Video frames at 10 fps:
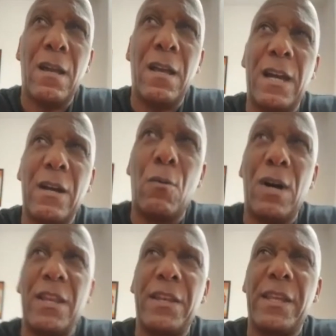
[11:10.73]
And
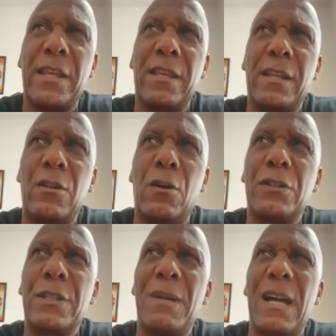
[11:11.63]
Akinwande
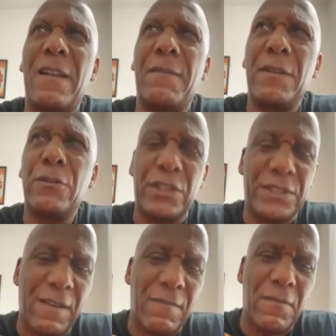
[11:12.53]
knocked him out, I think it was
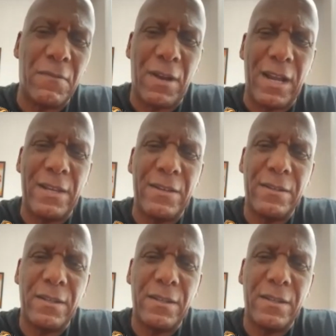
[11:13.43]
the 7th round,